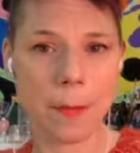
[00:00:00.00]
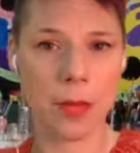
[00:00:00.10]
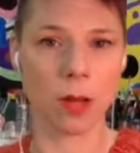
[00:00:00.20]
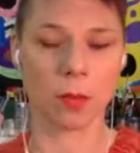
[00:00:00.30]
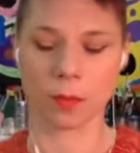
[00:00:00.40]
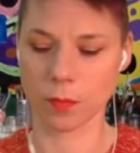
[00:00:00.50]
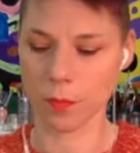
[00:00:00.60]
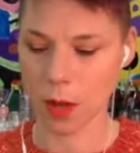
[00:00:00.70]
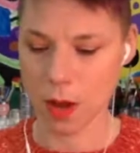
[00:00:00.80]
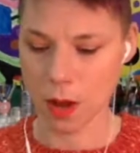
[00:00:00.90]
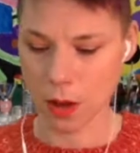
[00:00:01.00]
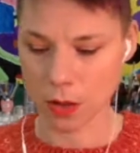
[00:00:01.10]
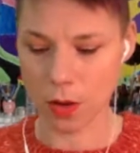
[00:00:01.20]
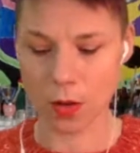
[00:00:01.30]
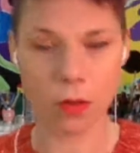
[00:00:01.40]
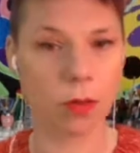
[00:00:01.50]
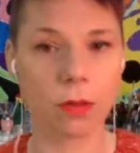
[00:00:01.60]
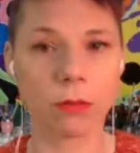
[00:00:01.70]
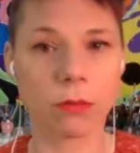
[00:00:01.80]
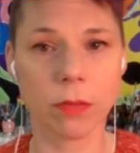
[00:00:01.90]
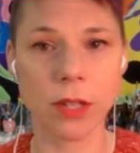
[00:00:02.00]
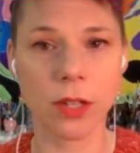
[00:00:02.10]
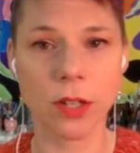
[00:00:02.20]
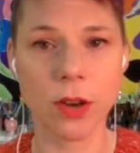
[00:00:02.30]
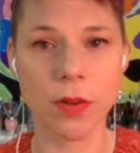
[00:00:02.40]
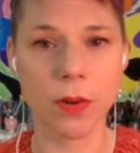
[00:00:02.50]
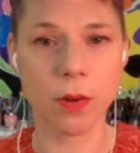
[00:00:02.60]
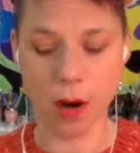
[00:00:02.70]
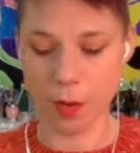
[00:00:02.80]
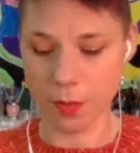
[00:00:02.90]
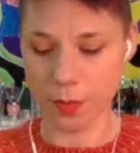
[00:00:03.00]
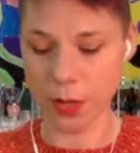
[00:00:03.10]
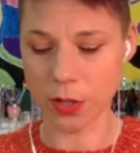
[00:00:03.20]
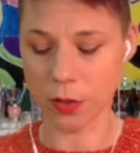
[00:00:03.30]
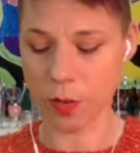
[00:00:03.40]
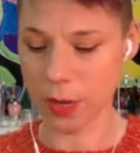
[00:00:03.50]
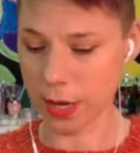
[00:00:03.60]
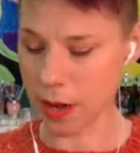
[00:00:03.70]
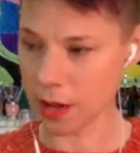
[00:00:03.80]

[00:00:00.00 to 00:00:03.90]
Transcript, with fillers: Boom. So let's just go through our books for a minute.